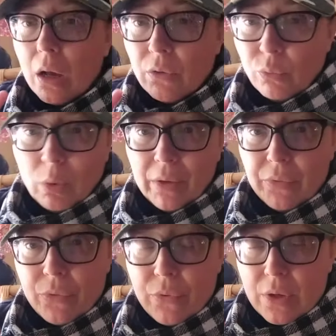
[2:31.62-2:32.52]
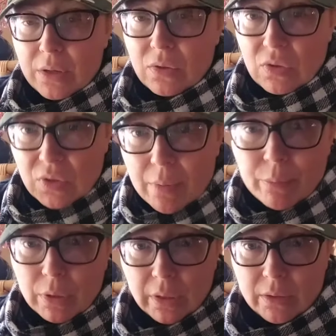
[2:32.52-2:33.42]
of what the
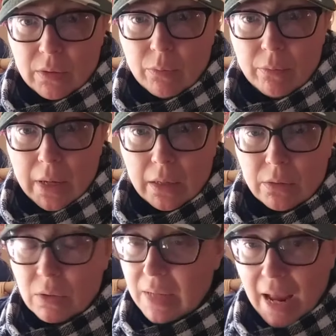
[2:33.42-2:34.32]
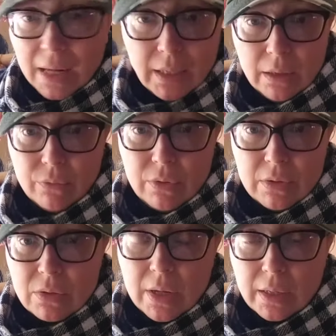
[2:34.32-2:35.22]
symbolism meant to any of
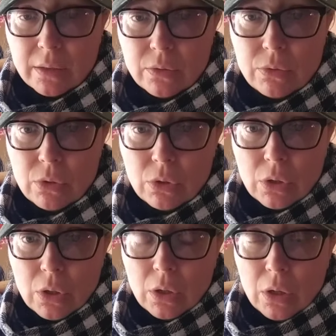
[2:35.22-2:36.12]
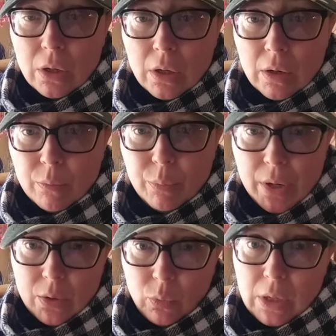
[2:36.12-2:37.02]
these things.
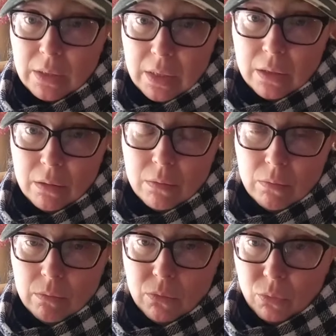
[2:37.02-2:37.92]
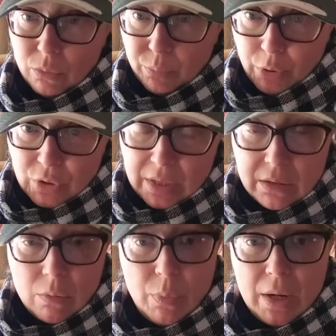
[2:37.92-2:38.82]
But we did
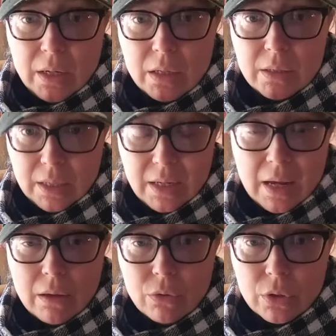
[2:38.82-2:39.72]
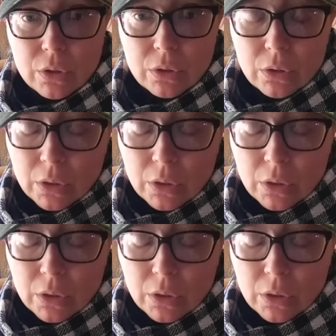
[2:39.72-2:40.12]
participated together